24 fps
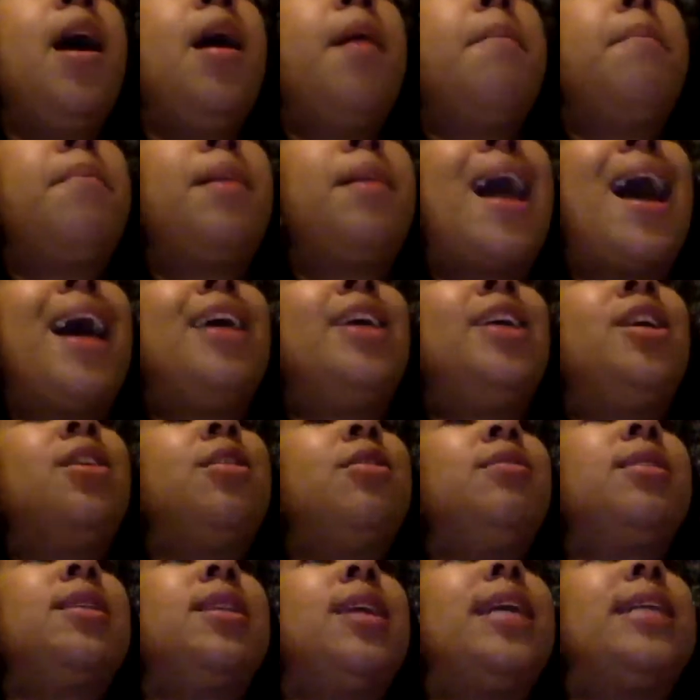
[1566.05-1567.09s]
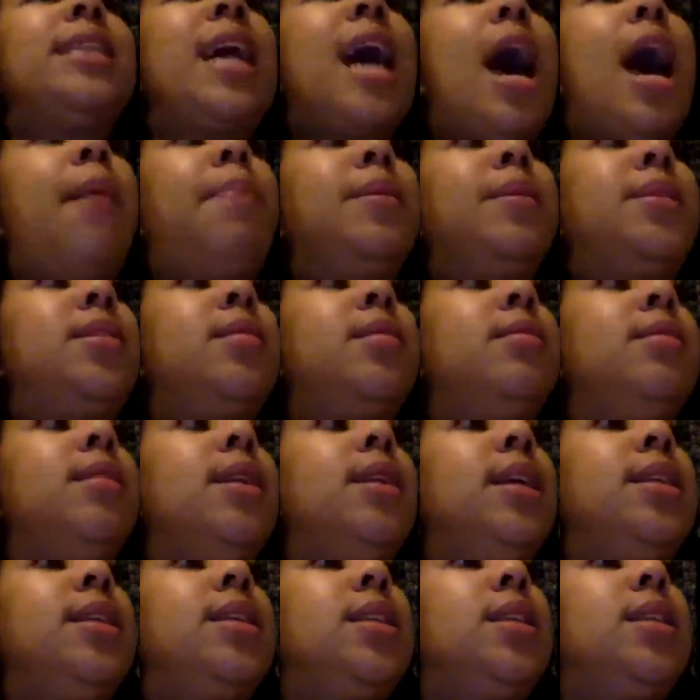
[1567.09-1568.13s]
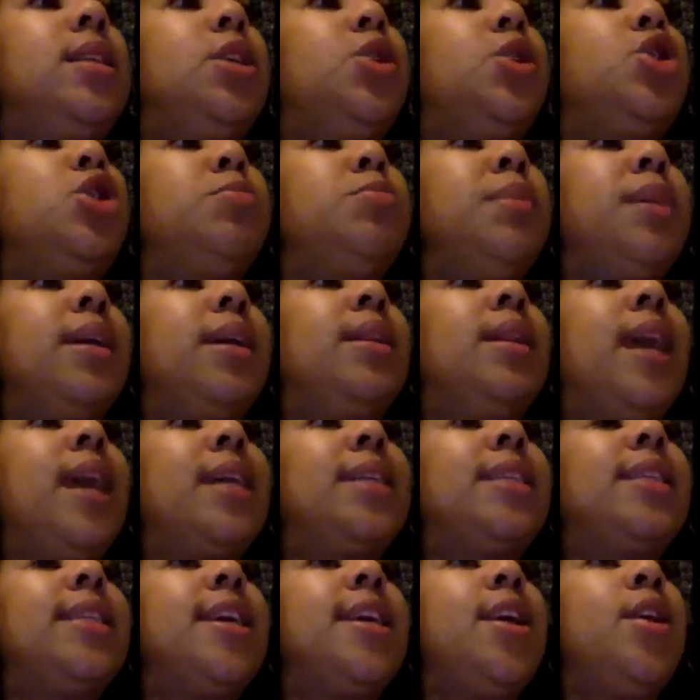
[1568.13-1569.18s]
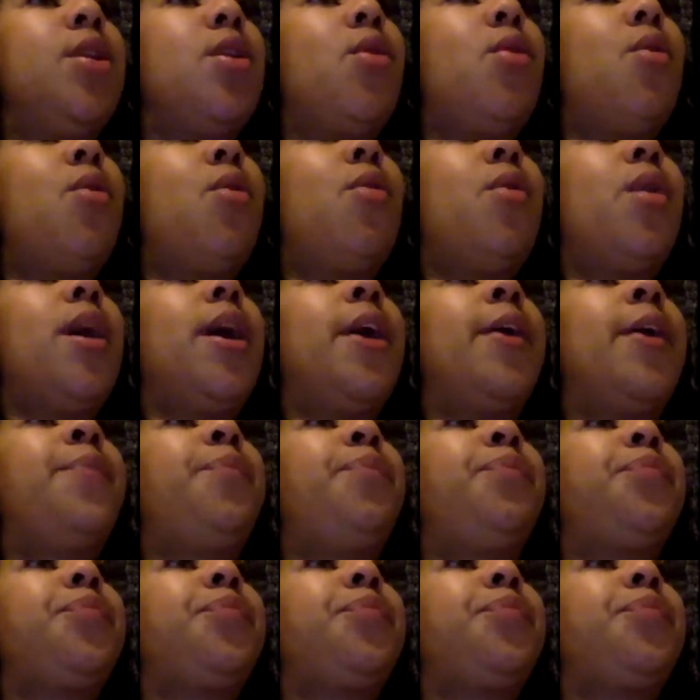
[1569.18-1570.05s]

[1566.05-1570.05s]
But I used it as an opportunity to teach me a lesson on